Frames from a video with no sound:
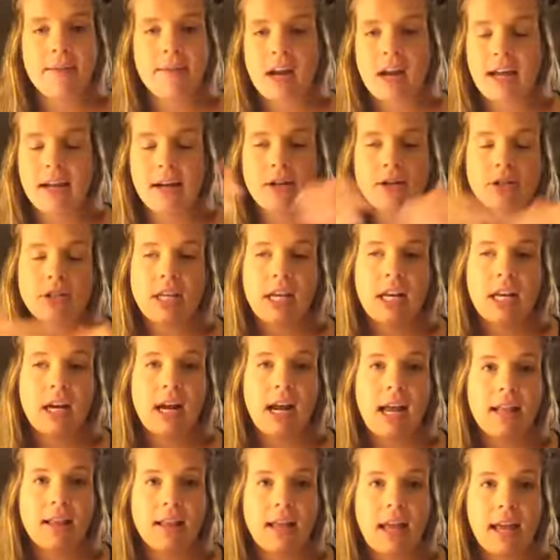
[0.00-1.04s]
9 years later.
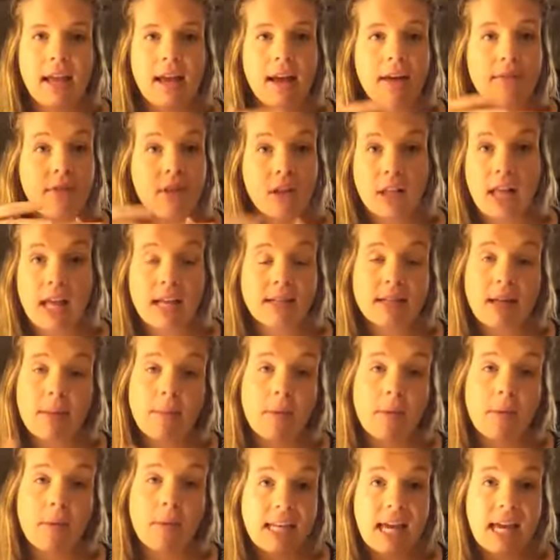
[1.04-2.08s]
And like, for the last couple
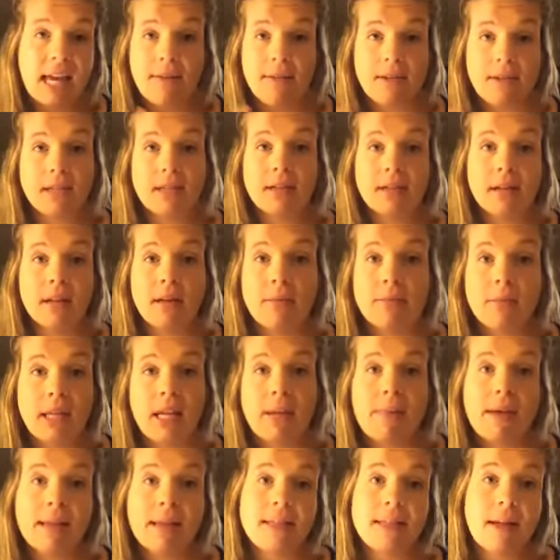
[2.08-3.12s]
of months, I haven't
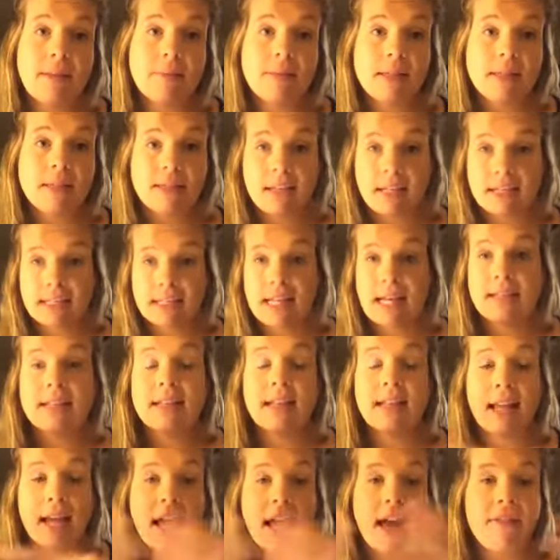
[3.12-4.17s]
completed my steps to success.
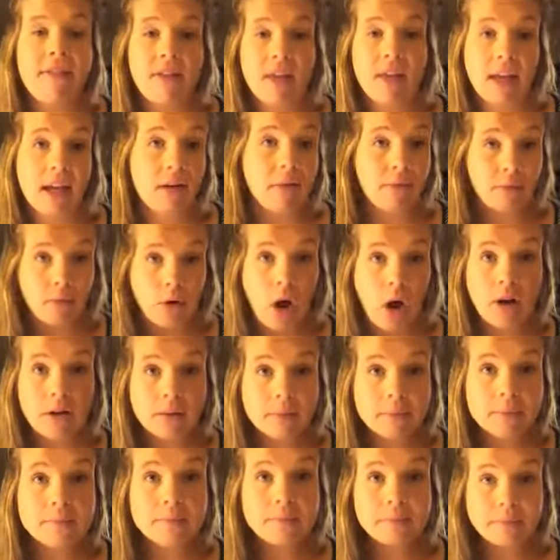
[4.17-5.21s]
And like, I feel like a fraud.
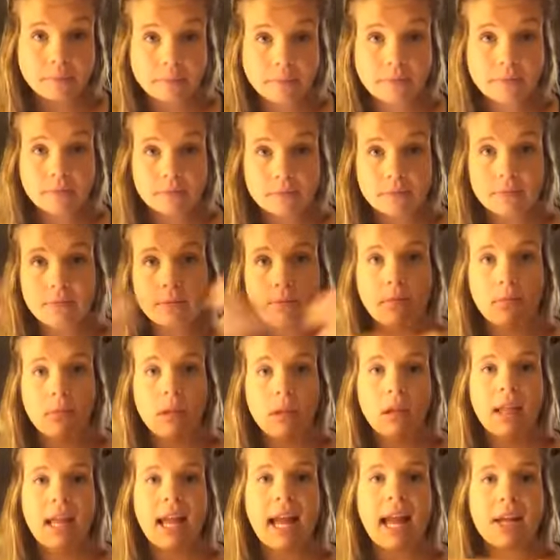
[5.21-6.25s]

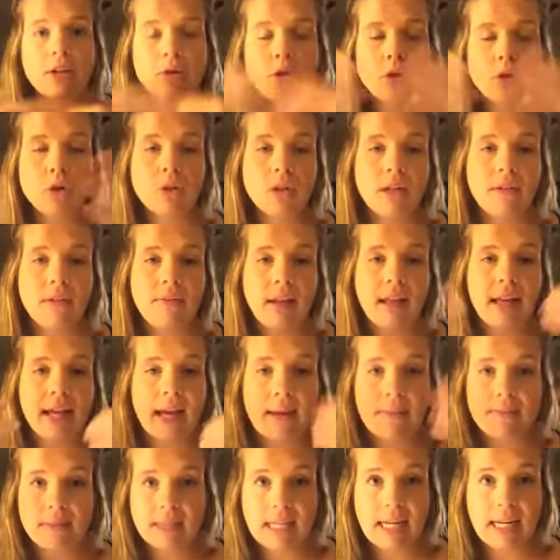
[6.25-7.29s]
Like, I truly feel like
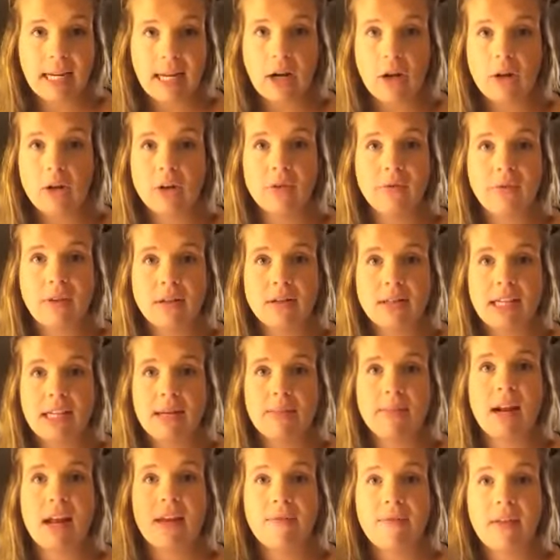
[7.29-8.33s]
I'm sitting here on your field team
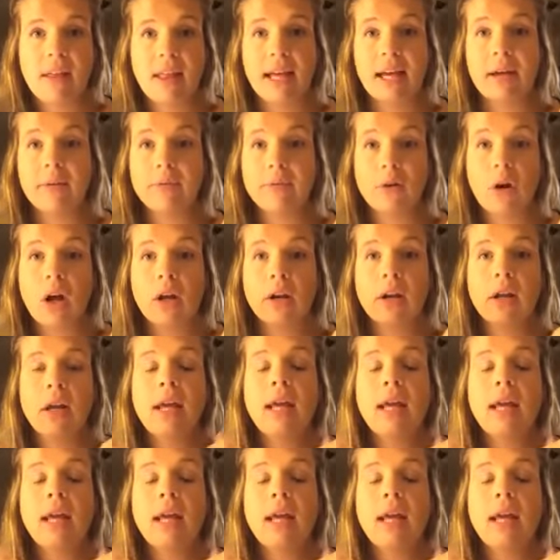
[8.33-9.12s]
and I feel like a fraud.